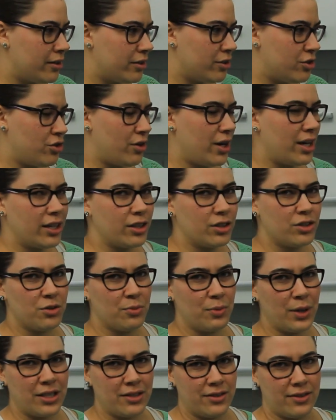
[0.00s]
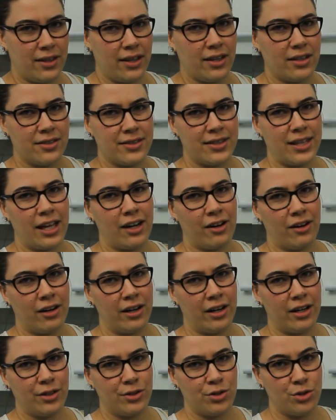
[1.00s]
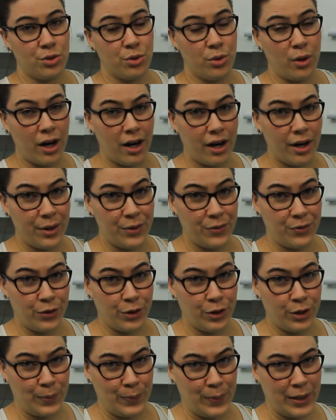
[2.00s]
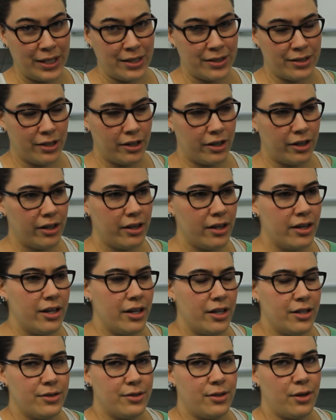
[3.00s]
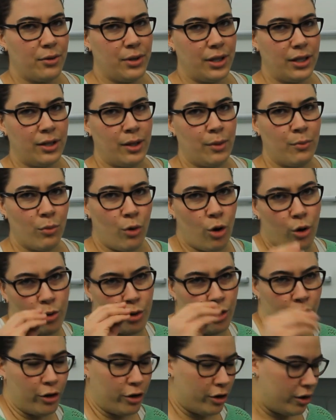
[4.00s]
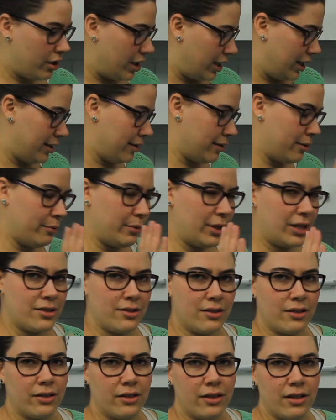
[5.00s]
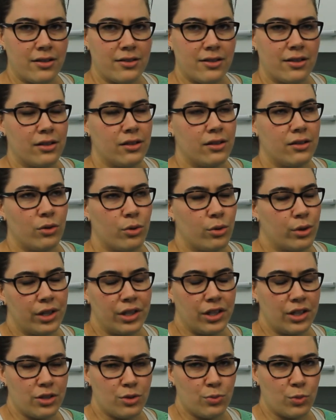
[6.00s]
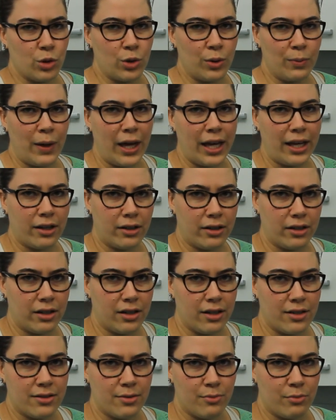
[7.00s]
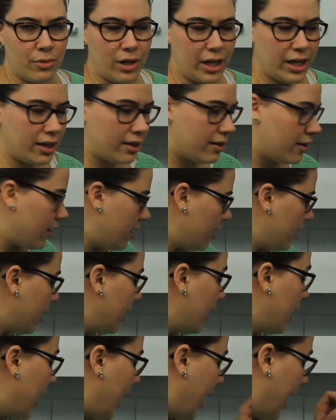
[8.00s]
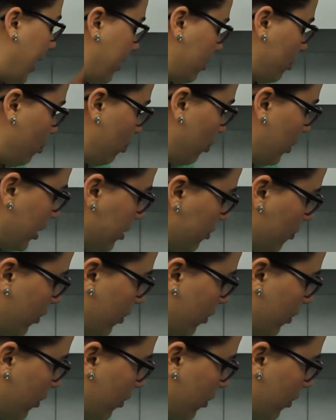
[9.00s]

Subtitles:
trying to mix things that are too hard for the mixer, so that the motor in the mixer doesn't, or in the smoothie maker, doesn't break. And what